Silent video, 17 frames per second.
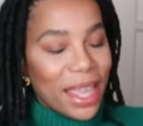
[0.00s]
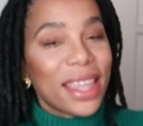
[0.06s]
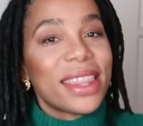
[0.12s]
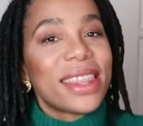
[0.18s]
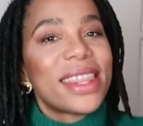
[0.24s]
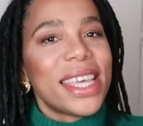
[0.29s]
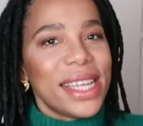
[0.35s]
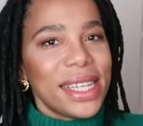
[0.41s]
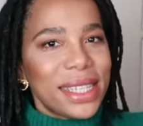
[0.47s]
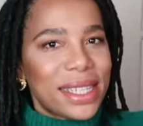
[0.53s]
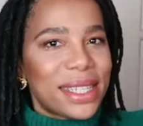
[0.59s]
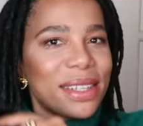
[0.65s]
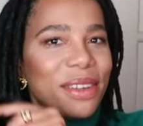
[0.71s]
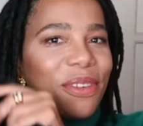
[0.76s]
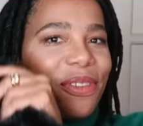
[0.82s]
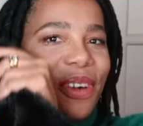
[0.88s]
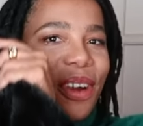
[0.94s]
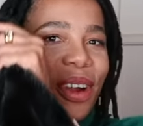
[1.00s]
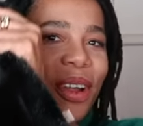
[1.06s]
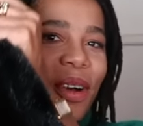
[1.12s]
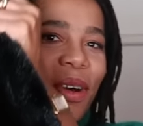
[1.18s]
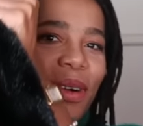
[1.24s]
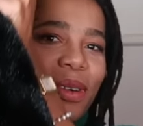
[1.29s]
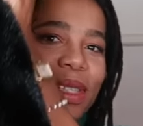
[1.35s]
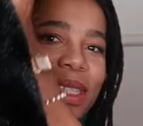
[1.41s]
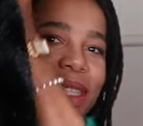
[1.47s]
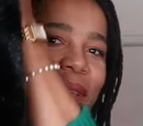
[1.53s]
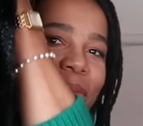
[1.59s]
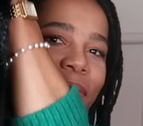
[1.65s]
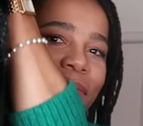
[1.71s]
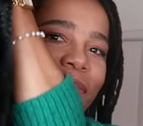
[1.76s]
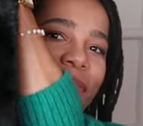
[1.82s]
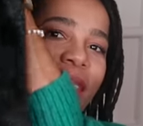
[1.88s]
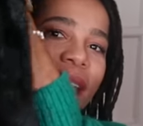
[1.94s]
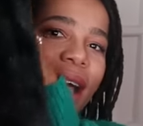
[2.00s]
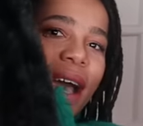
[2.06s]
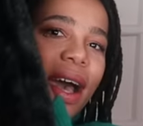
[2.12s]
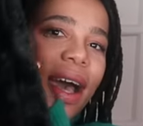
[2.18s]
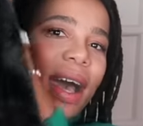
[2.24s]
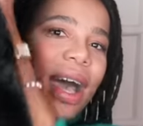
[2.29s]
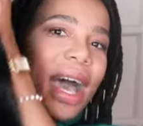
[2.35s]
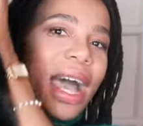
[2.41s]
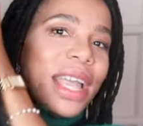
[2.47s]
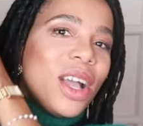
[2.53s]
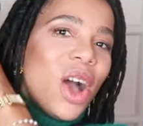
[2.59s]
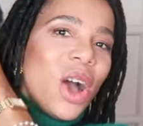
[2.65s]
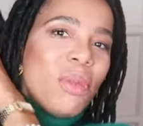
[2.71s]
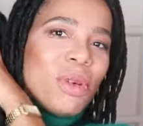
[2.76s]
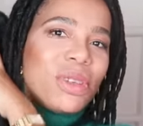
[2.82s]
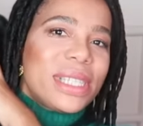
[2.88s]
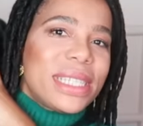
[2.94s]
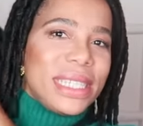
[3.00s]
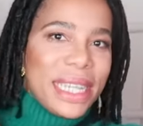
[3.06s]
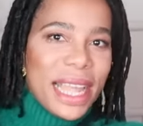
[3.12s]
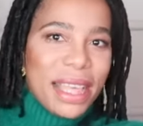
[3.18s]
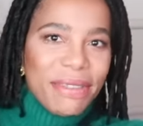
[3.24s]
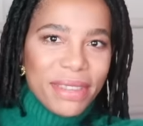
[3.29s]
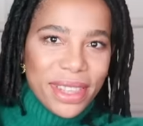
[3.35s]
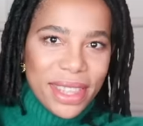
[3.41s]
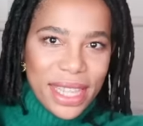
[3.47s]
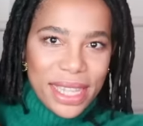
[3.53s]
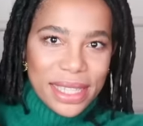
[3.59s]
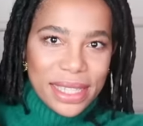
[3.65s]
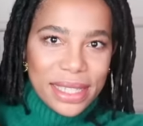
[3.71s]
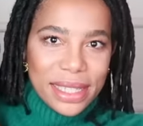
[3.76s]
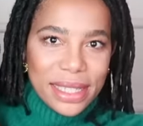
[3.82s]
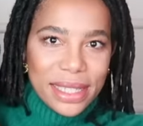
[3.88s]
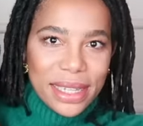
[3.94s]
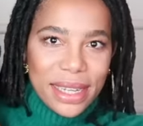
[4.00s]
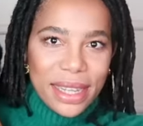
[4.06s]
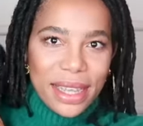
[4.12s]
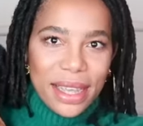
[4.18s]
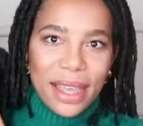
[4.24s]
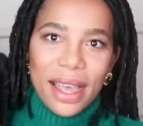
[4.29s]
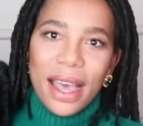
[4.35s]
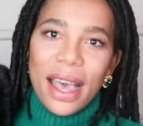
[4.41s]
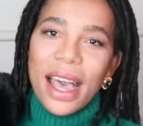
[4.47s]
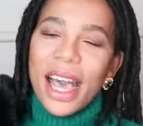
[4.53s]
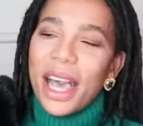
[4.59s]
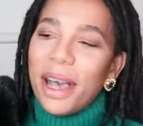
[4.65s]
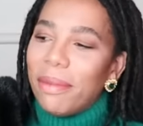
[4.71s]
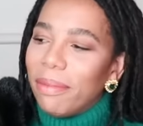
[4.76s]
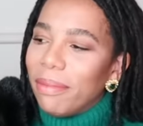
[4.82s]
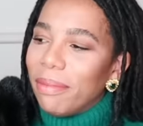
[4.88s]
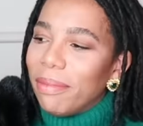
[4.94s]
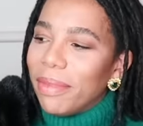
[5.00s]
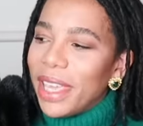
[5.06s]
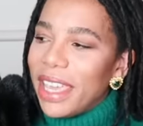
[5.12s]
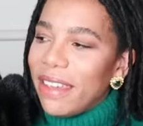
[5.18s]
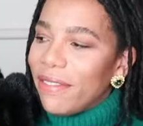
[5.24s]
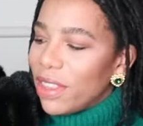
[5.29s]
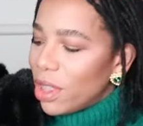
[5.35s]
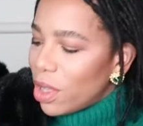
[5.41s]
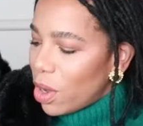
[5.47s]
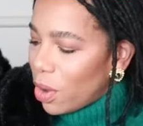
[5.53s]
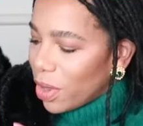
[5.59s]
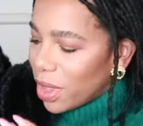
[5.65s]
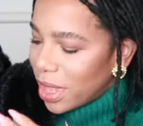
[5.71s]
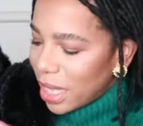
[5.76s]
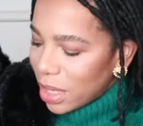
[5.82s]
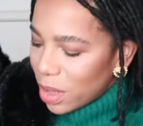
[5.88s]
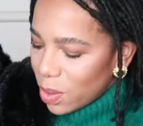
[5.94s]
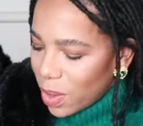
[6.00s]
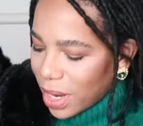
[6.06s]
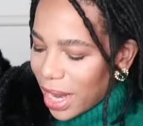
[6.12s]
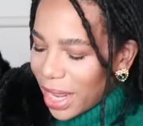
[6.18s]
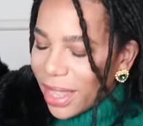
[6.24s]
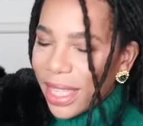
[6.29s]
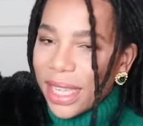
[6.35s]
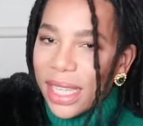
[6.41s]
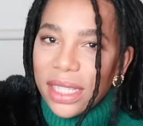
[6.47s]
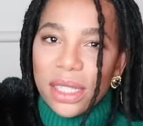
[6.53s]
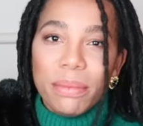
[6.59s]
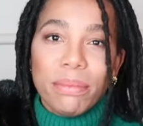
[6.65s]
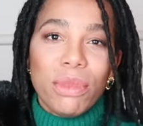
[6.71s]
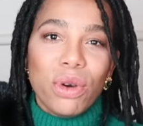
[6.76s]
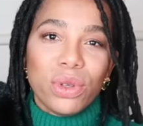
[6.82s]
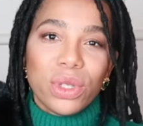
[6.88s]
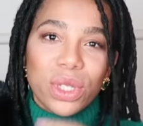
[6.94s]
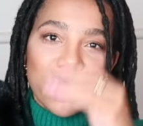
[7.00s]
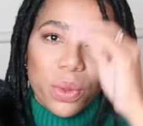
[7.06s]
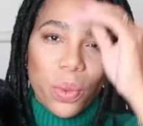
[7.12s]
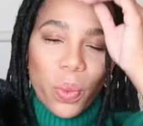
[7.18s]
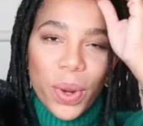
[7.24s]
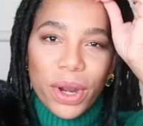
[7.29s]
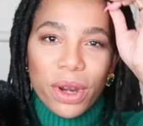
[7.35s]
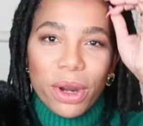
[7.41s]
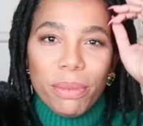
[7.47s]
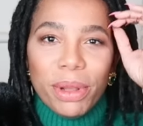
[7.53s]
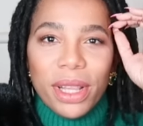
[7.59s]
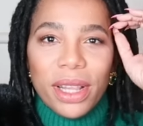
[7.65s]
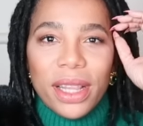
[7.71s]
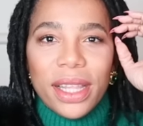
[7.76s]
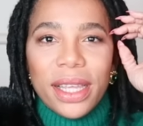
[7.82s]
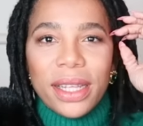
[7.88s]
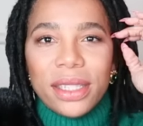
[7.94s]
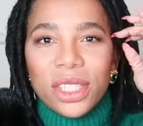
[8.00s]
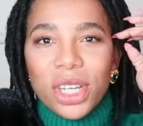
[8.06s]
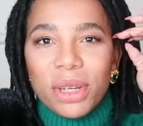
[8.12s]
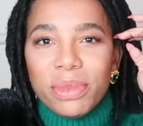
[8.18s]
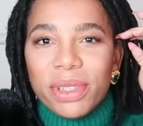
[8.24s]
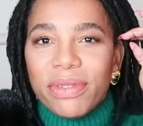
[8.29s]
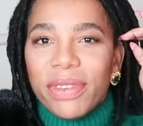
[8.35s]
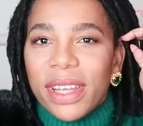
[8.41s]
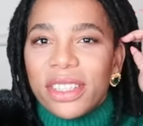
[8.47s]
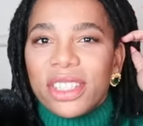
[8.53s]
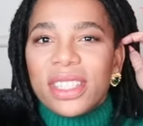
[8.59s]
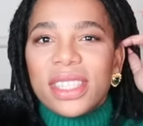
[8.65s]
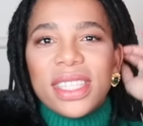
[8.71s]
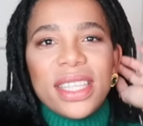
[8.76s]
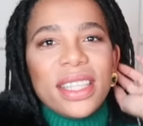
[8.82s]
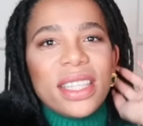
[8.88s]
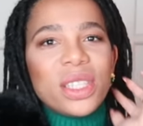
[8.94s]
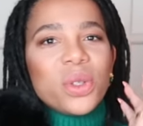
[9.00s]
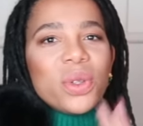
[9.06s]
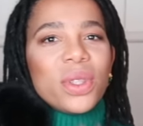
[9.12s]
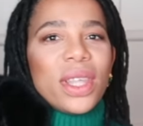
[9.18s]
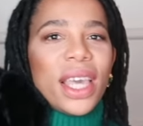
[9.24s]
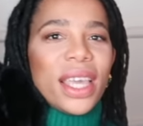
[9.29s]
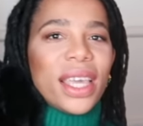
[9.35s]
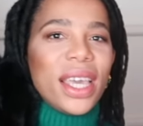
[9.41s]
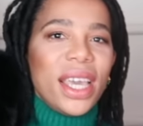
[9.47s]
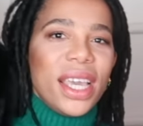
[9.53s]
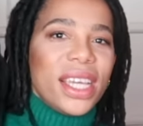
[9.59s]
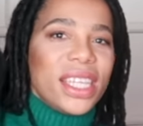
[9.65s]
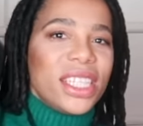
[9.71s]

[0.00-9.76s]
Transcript: this fur coat. I almost left this. Um, even though this one I think is the most wearable in terms of I just see this with like